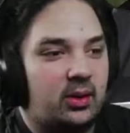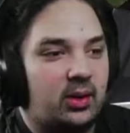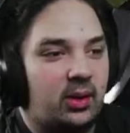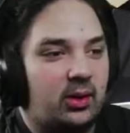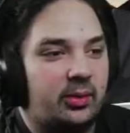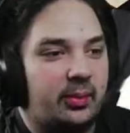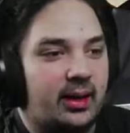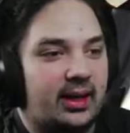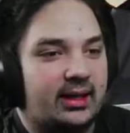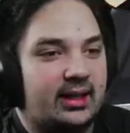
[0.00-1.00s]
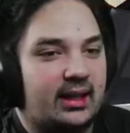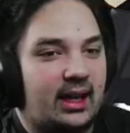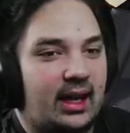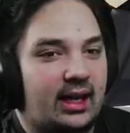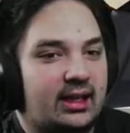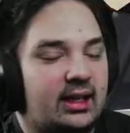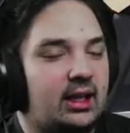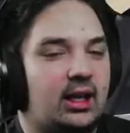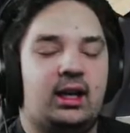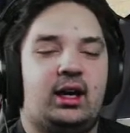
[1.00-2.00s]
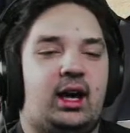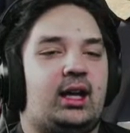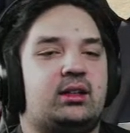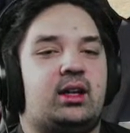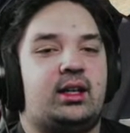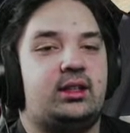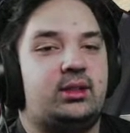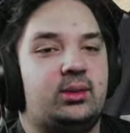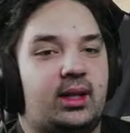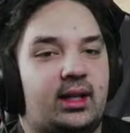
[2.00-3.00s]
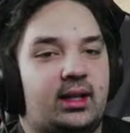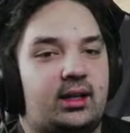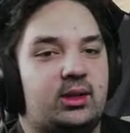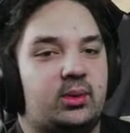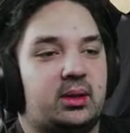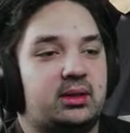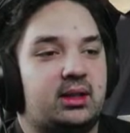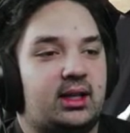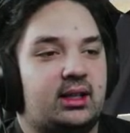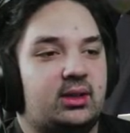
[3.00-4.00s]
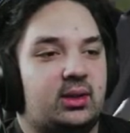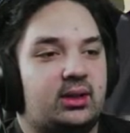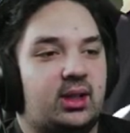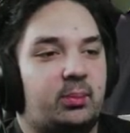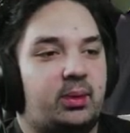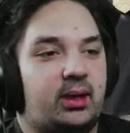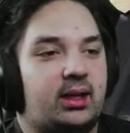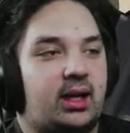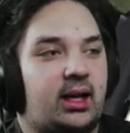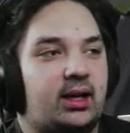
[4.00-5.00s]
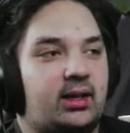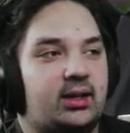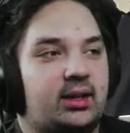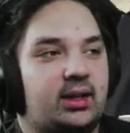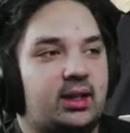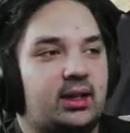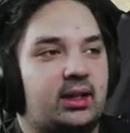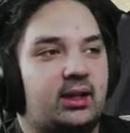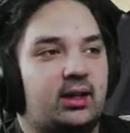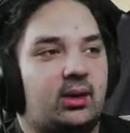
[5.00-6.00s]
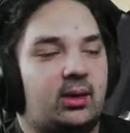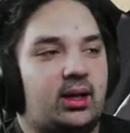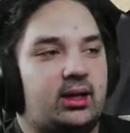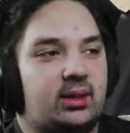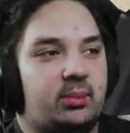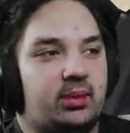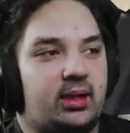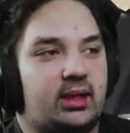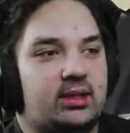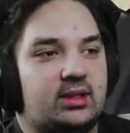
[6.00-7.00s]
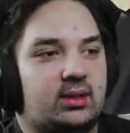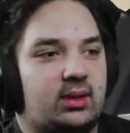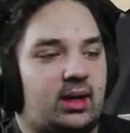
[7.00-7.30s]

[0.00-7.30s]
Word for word: Oh my god. I don't know how you do that and you aren't like you aren't dumping Kyle or hitting the brakes or